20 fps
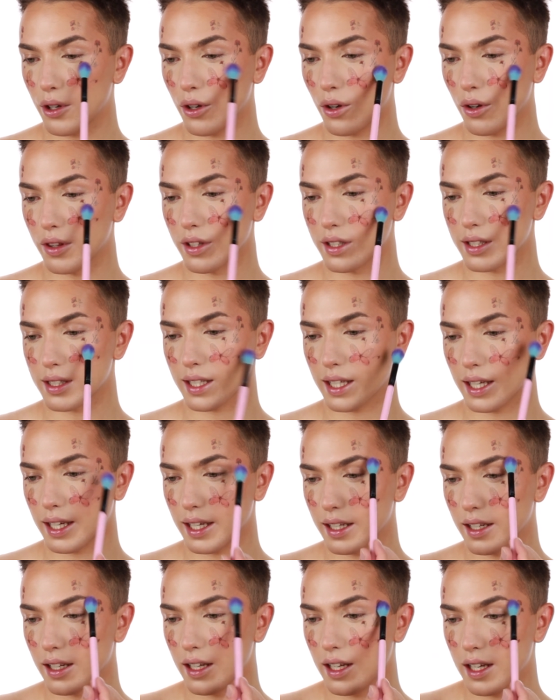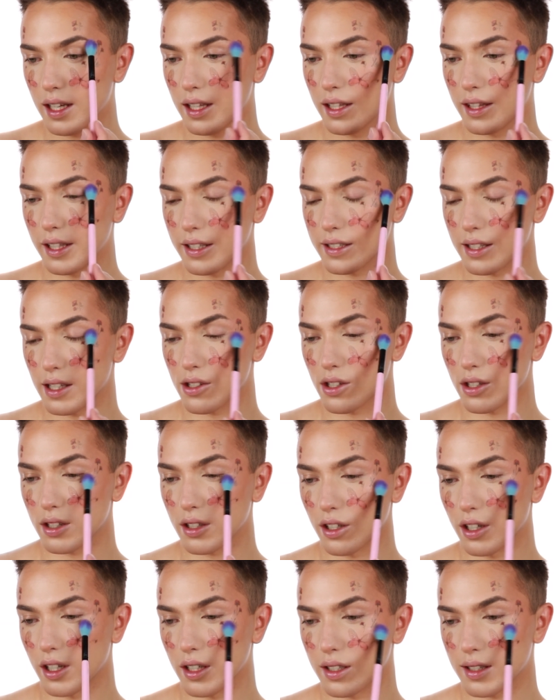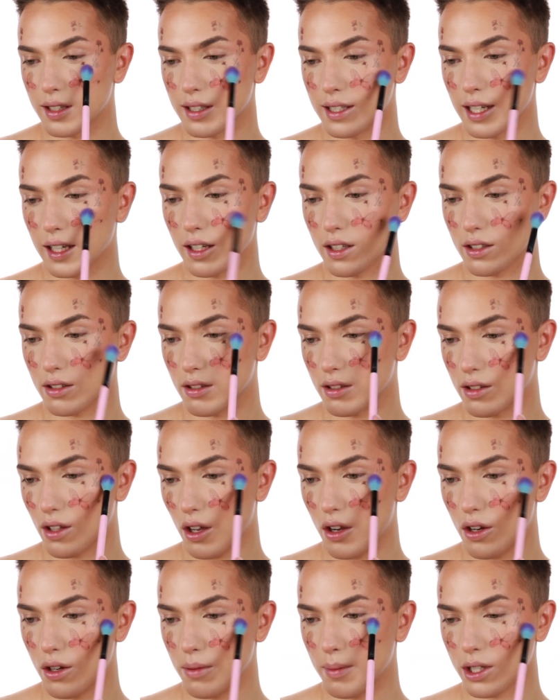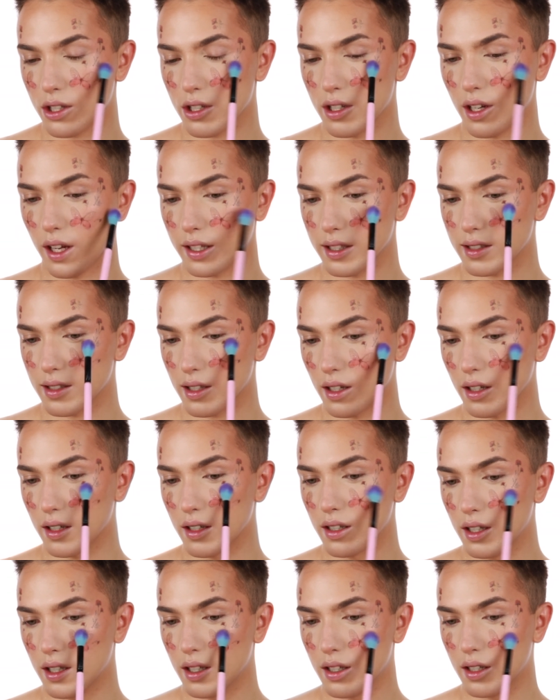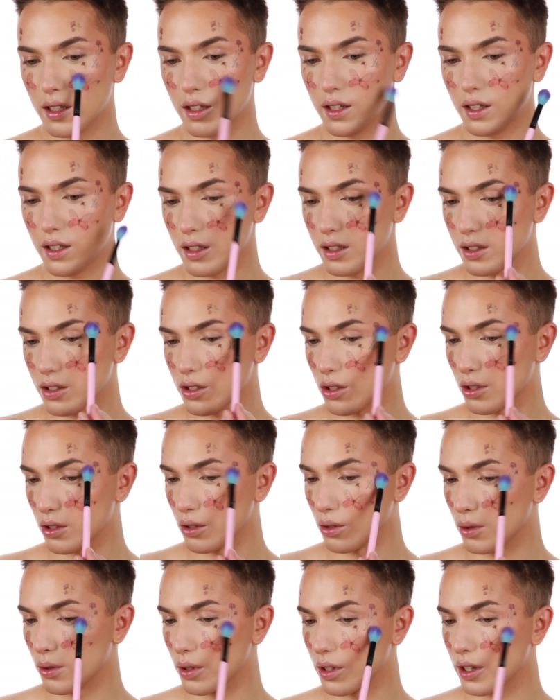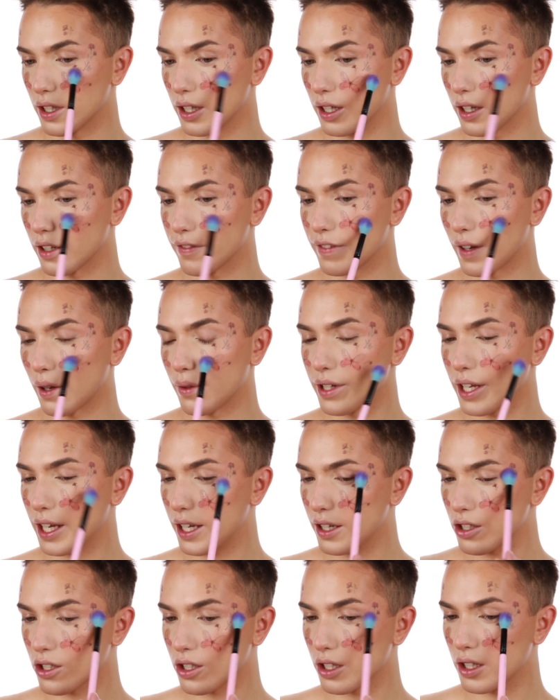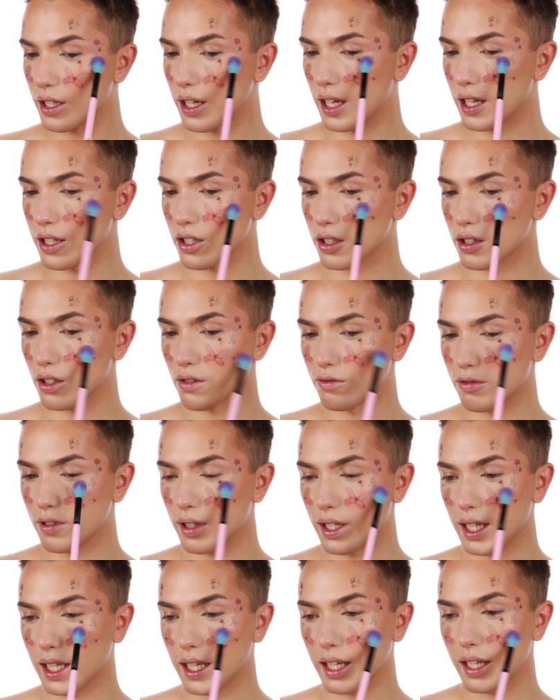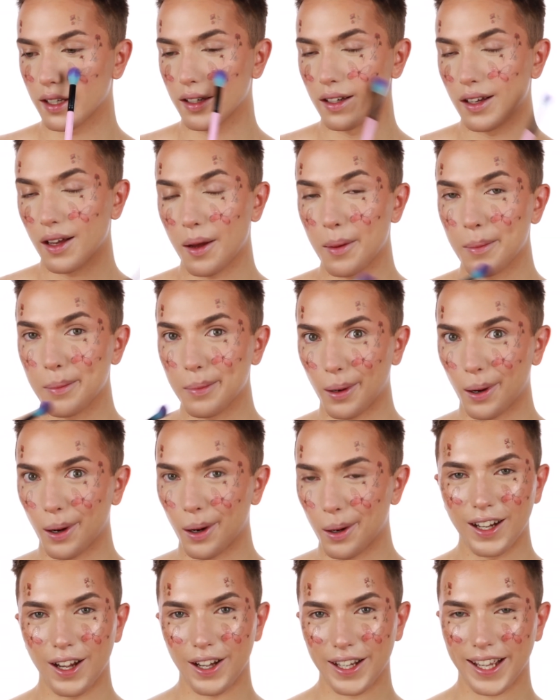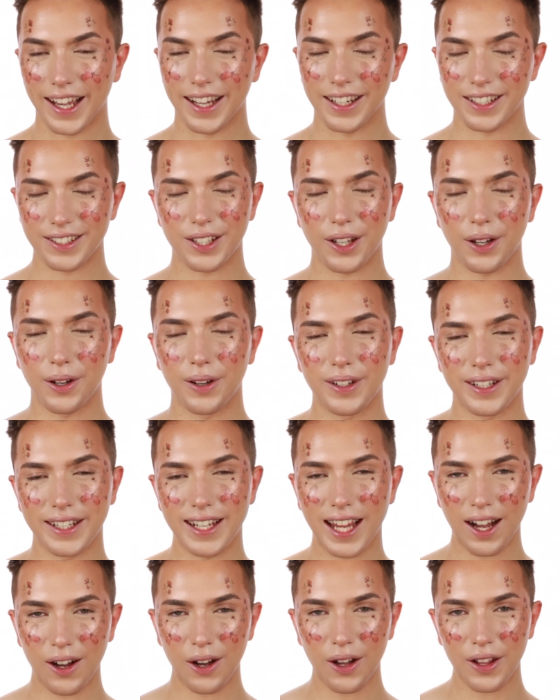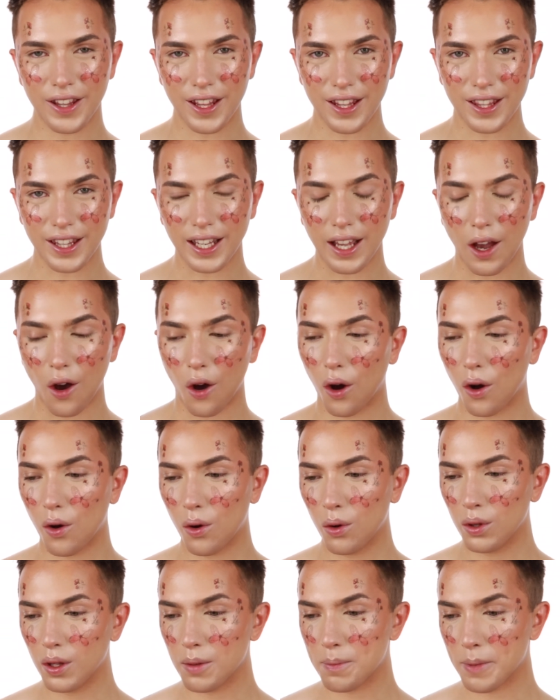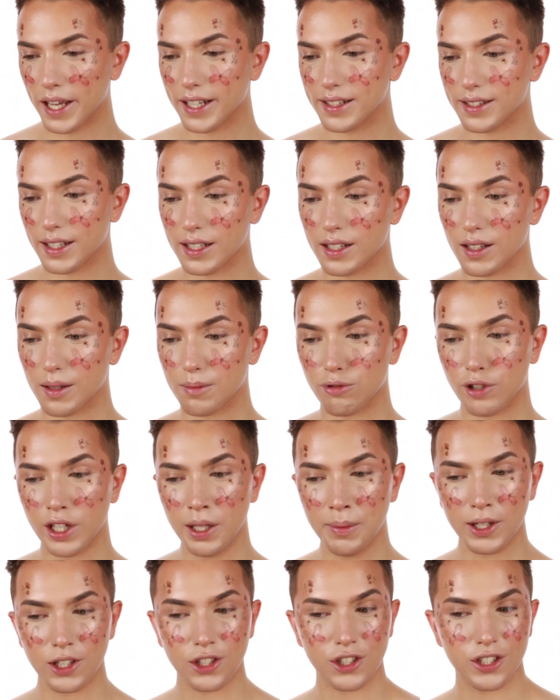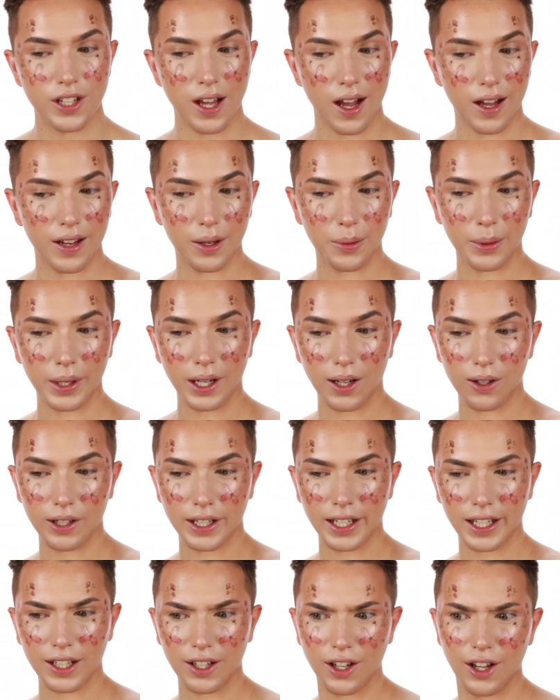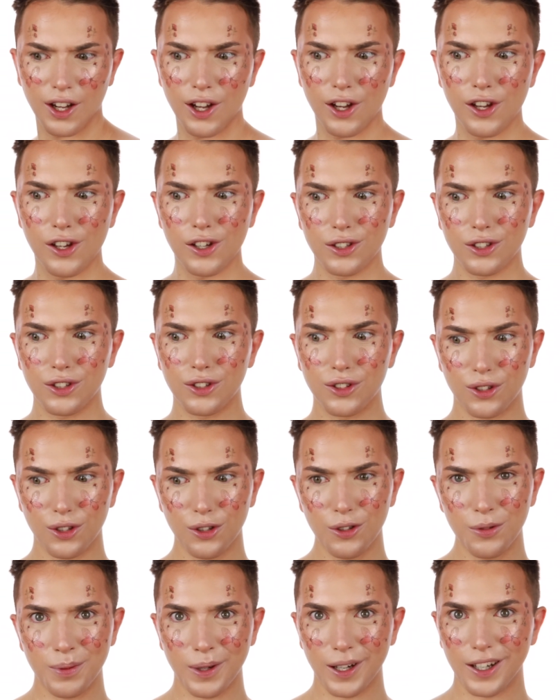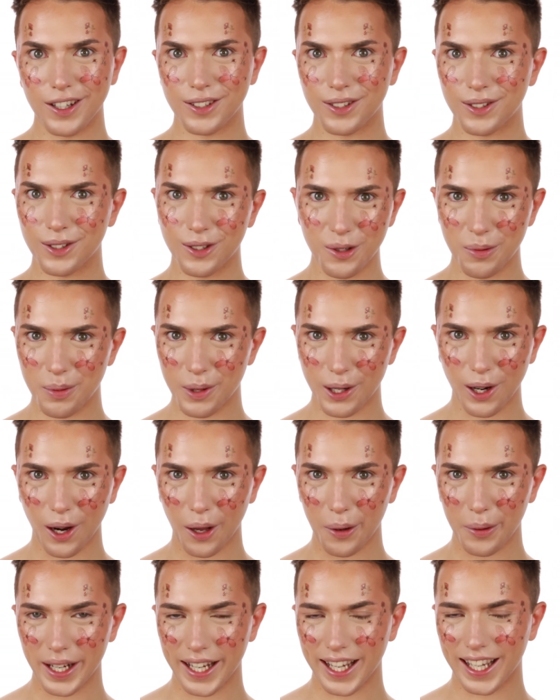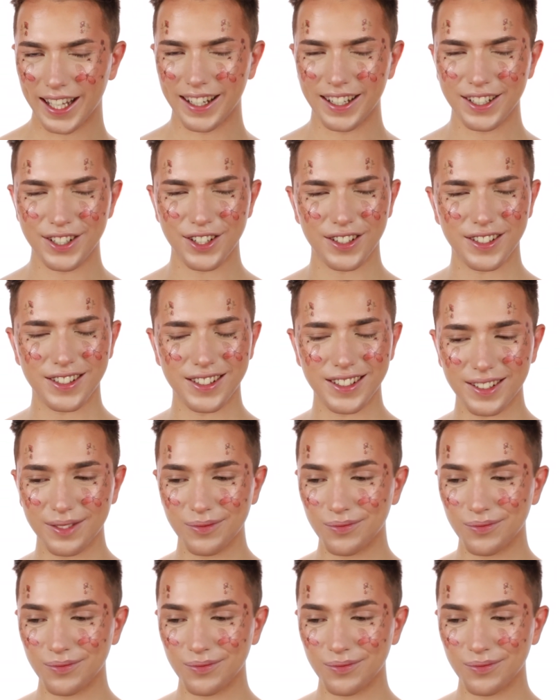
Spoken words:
on the skin, this is just gonna stick so much nicer to the foundation and just really pop. Okay, so now that the whole base is pretty much done, we are looking super glowy and just